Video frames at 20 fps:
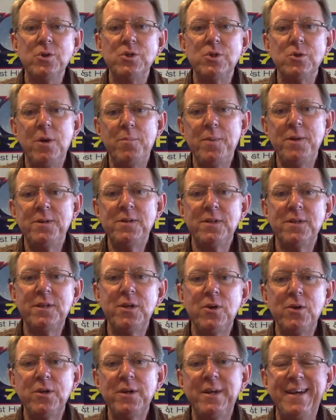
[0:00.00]
So up until
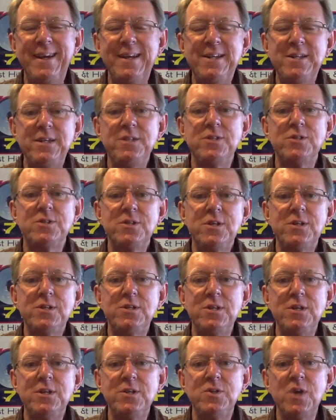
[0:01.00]
the early
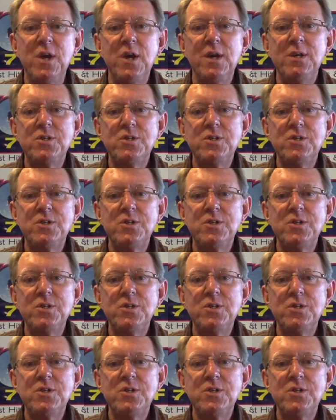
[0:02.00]
1960s,